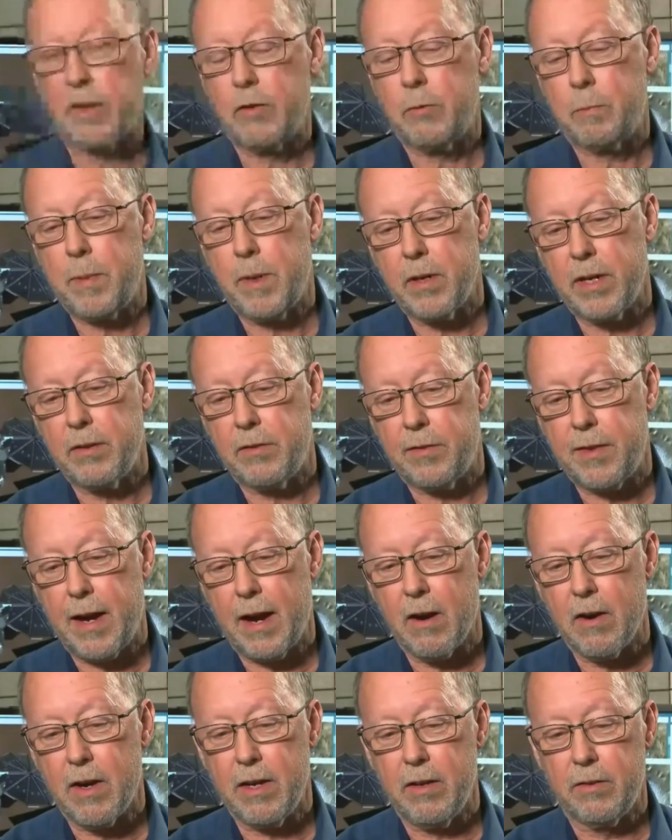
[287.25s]
experienced
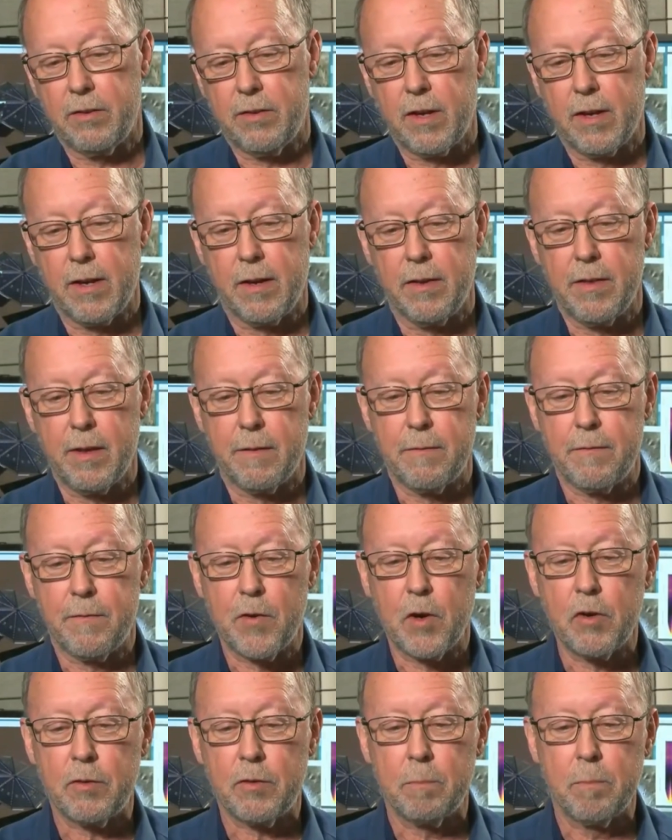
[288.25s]
there is the, uh, the
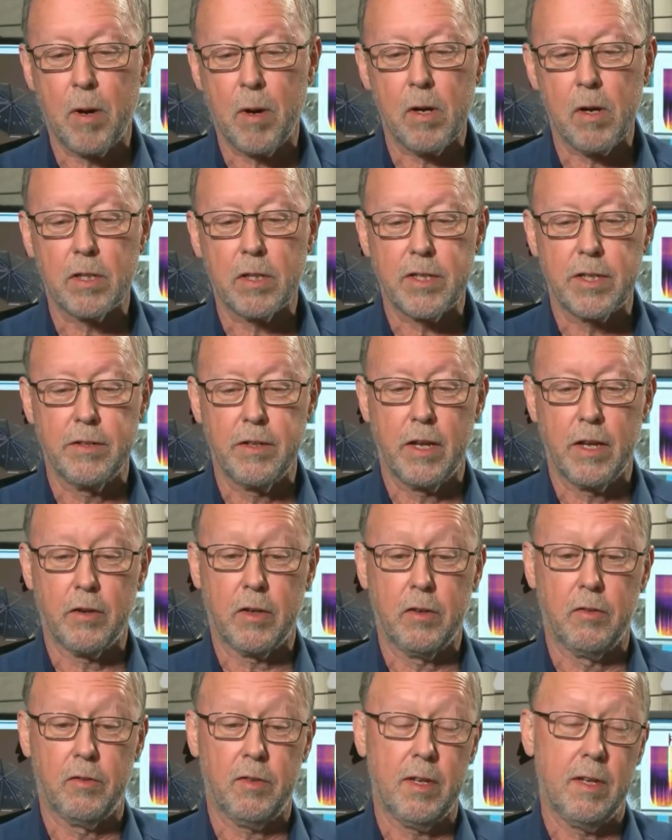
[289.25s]
first bulge, and you
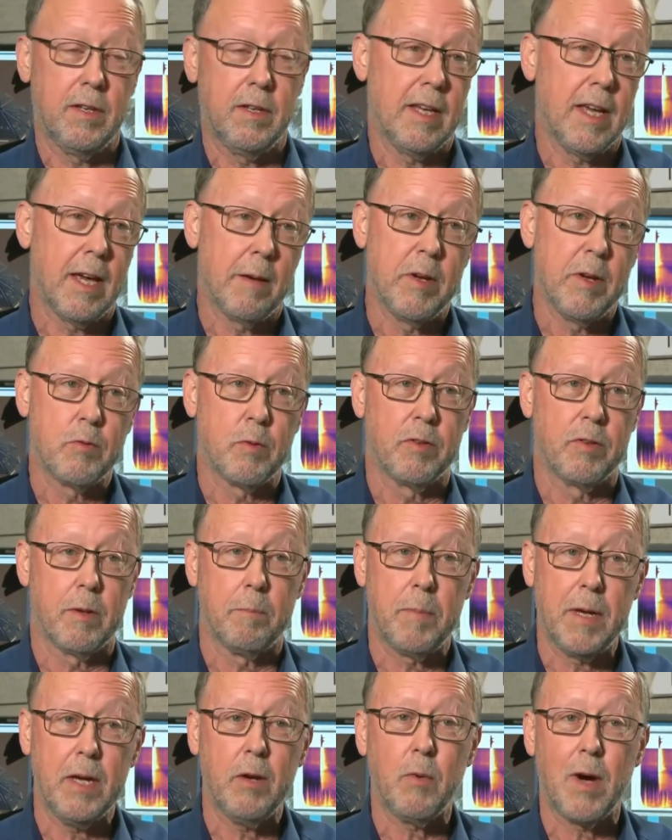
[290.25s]
can see in the image was
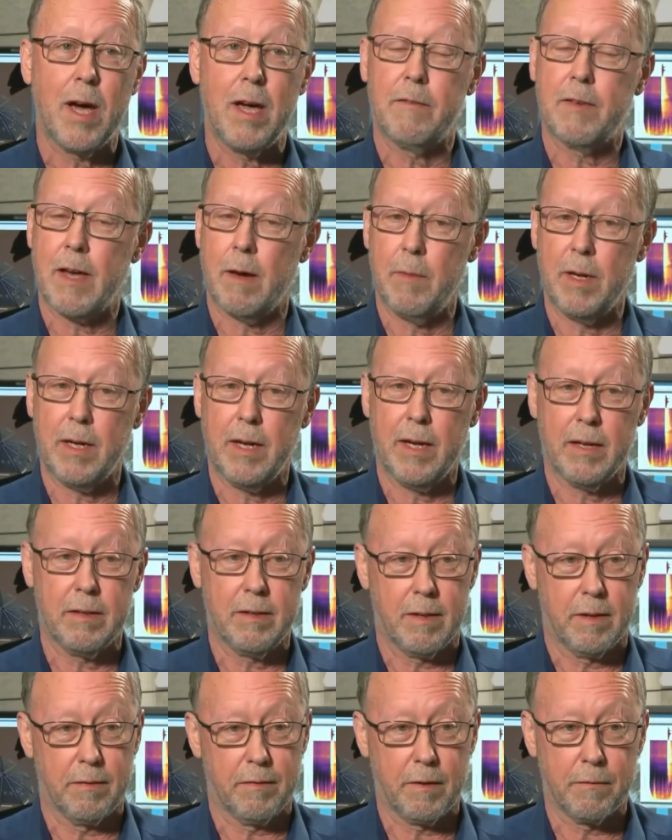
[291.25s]
the P wave coming
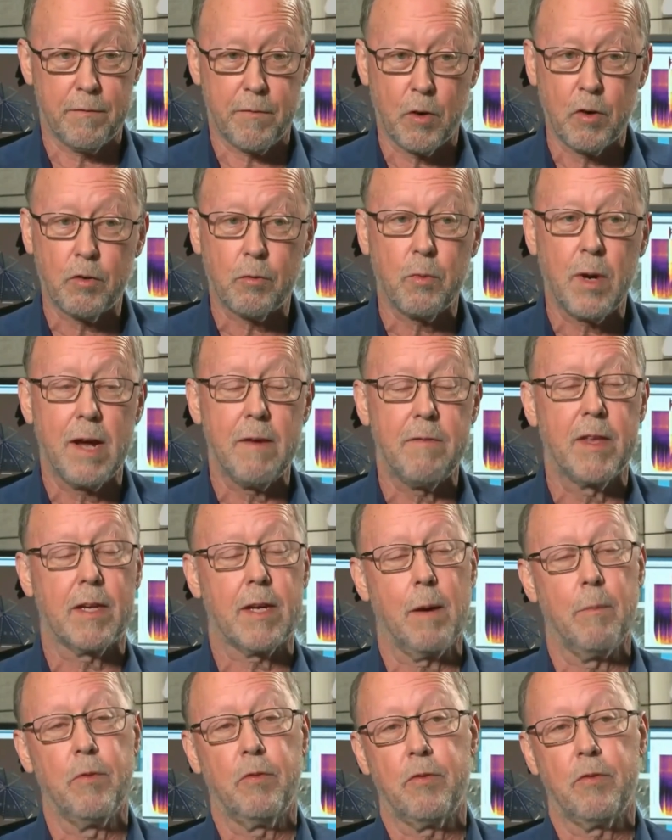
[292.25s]
in, the, the first wave that
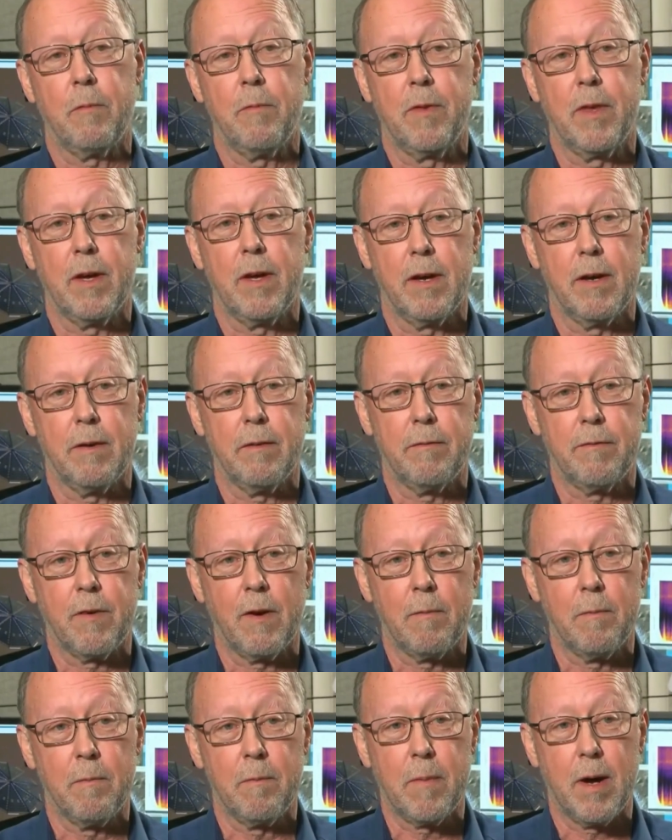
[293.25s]
comes from the
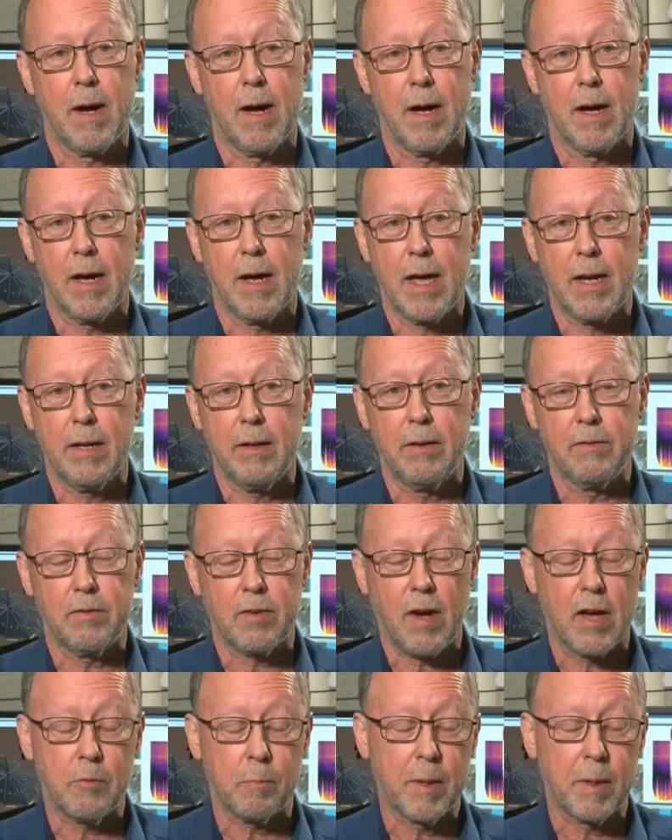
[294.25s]
from uh, any
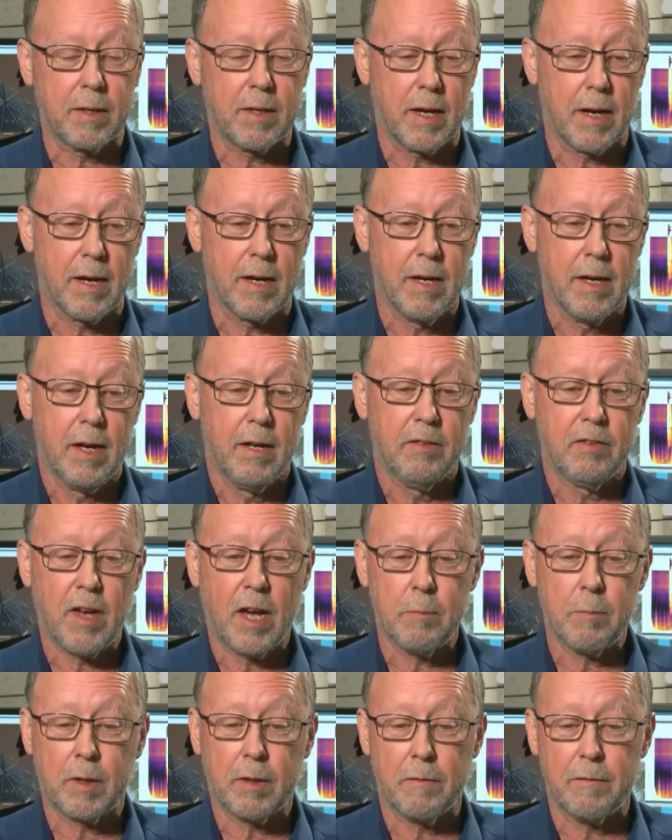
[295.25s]
seismic uh,
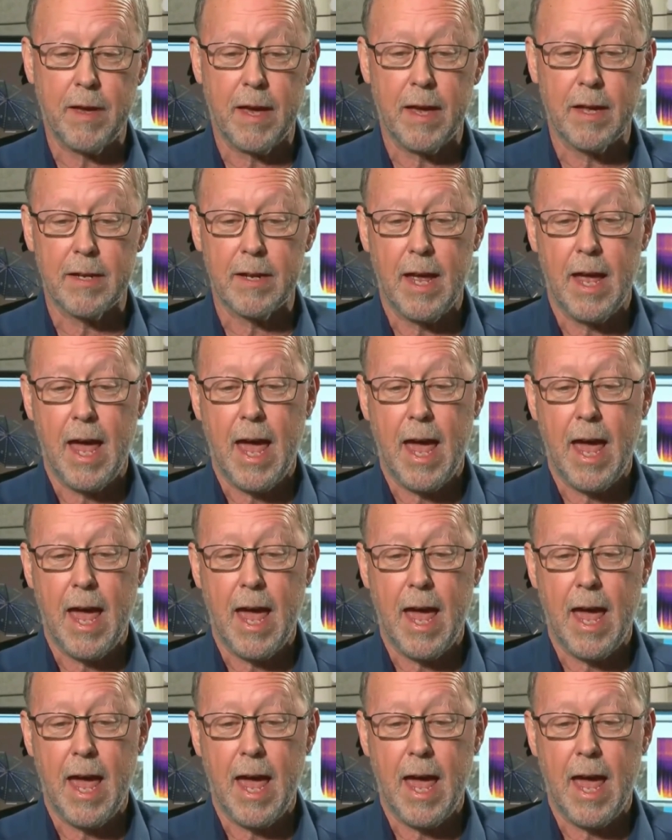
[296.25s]
seismic event,